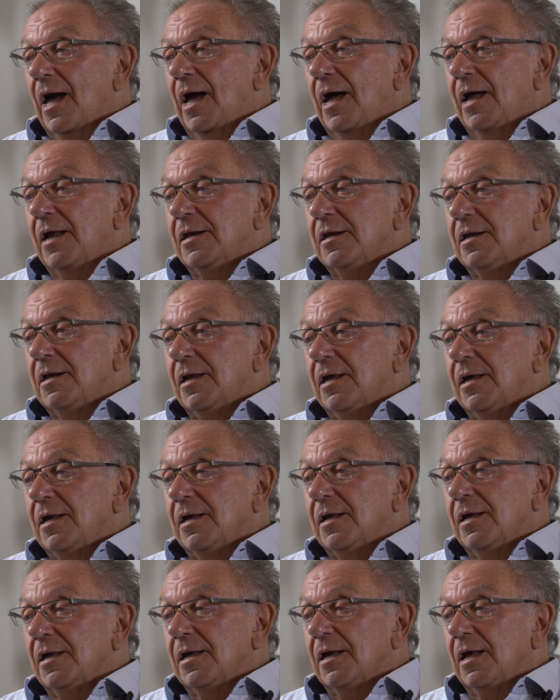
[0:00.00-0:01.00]
And
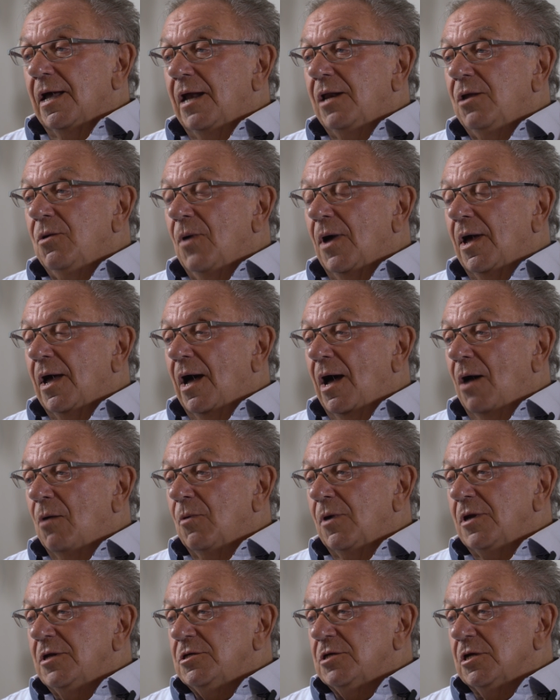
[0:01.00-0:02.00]
anyway, I
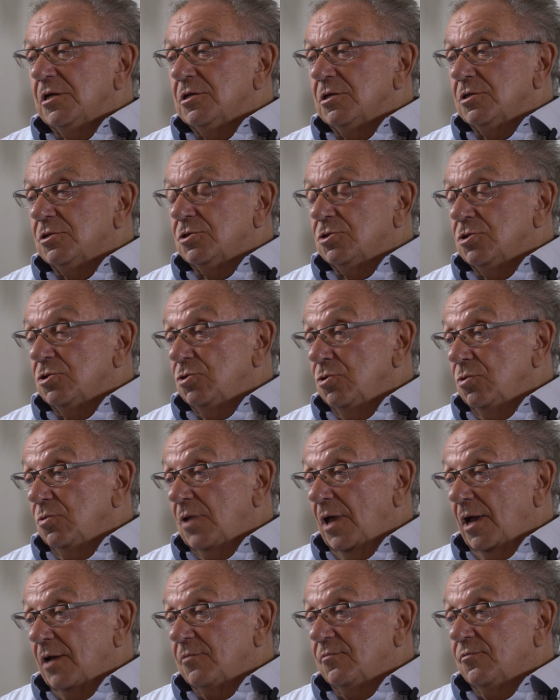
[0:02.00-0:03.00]
went in to do
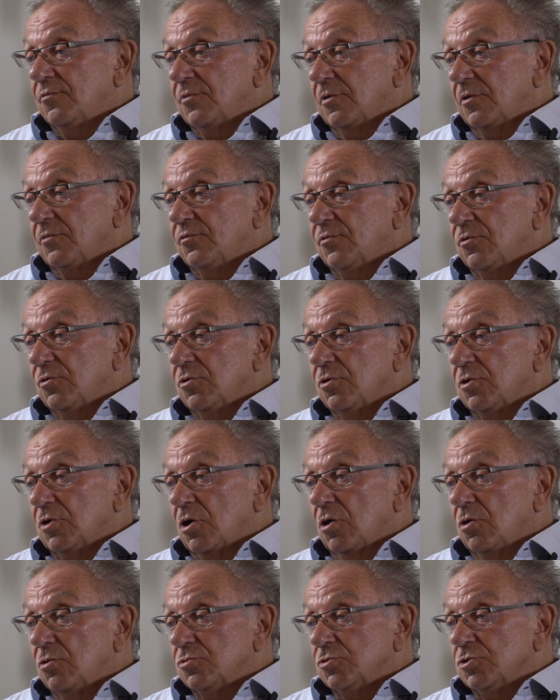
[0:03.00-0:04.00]
that for The
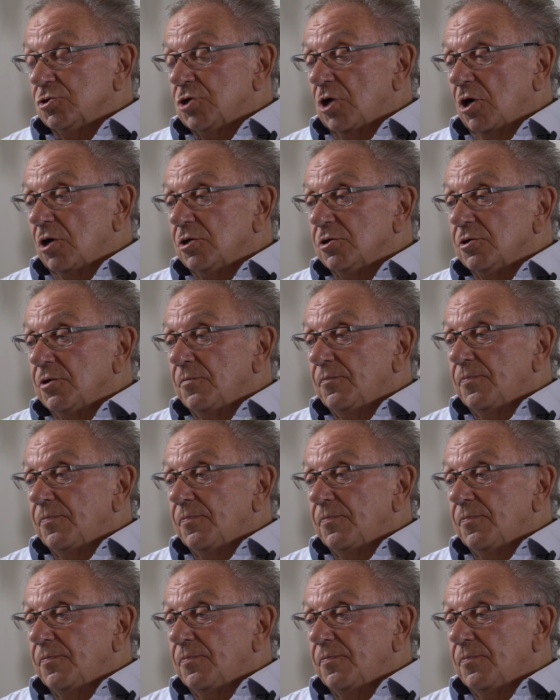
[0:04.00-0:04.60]
Golden Shot.